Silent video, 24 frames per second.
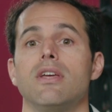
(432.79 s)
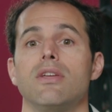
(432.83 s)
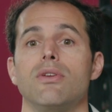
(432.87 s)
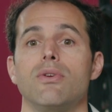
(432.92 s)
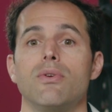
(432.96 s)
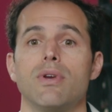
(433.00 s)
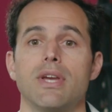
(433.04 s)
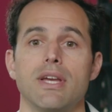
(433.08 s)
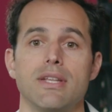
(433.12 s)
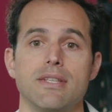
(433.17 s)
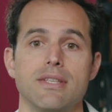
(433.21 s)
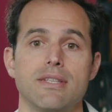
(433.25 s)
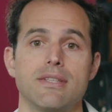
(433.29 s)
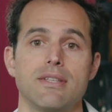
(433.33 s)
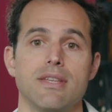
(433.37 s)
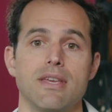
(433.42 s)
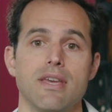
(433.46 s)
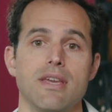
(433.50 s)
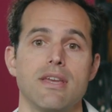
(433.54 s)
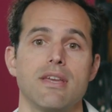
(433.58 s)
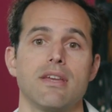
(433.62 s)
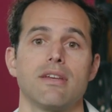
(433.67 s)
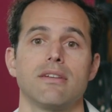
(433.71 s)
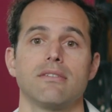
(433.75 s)
you can
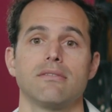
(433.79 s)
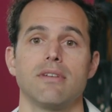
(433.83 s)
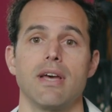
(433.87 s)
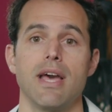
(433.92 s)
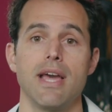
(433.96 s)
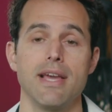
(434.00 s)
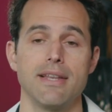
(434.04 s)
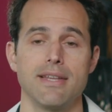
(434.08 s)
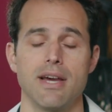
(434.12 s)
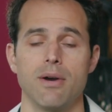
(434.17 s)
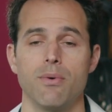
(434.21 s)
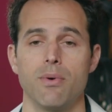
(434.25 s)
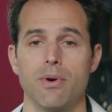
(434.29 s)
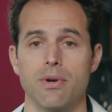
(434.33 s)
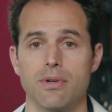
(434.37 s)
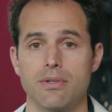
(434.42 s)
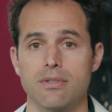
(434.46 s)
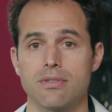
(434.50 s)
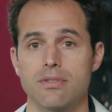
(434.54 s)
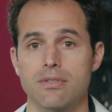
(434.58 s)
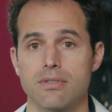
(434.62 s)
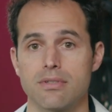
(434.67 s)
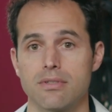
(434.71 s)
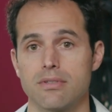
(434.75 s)
stay 8
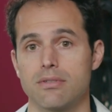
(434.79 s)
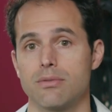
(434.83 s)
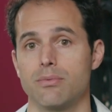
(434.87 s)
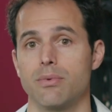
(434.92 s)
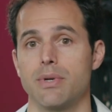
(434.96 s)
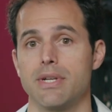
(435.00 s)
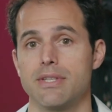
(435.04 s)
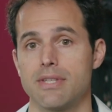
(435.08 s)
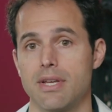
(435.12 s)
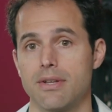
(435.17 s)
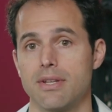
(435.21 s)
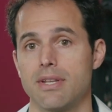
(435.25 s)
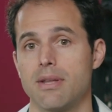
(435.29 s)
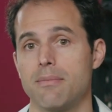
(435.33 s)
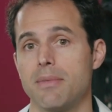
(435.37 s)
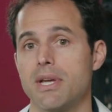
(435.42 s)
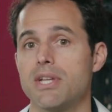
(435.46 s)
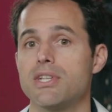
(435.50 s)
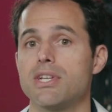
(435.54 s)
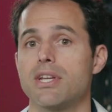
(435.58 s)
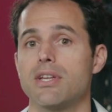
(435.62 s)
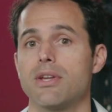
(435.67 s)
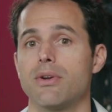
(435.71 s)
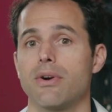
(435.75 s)
hours without
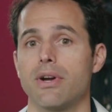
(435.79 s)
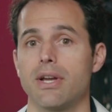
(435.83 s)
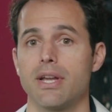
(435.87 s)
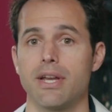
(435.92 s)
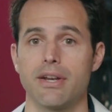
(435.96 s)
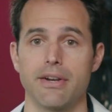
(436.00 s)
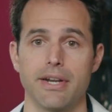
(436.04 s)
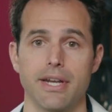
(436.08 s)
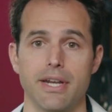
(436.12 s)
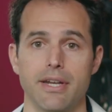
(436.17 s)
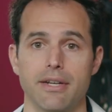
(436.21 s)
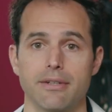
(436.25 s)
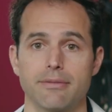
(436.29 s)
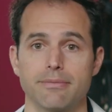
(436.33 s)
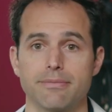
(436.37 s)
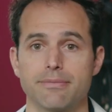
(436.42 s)
damaging your hearing.